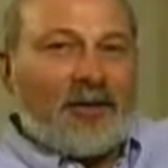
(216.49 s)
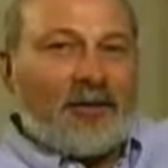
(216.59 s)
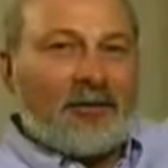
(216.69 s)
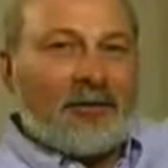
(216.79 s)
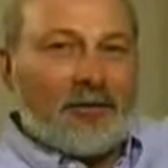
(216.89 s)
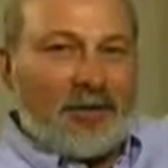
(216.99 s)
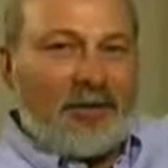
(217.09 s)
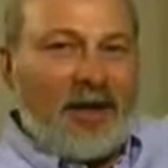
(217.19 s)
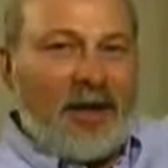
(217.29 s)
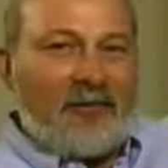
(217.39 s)
than what they
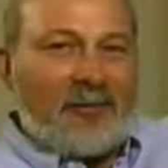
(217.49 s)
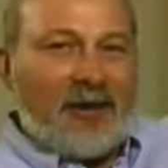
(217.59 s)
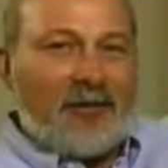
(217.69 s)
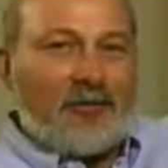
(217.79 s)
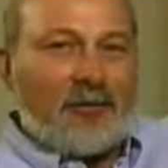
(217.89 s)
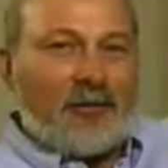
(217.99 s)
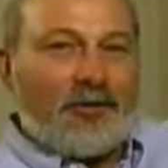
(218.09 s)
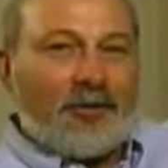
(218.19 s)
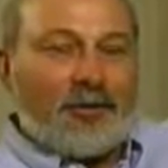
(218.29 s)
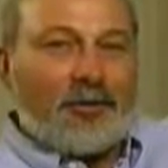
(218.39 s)
have planned for us in the
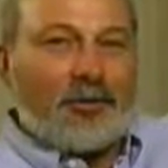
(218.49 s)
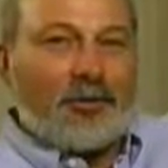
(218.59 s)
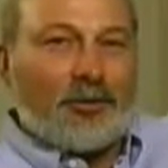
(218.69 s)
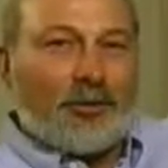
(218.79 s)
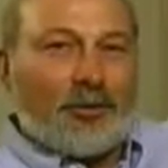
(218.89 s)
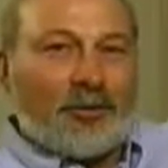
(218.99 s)
New World Order.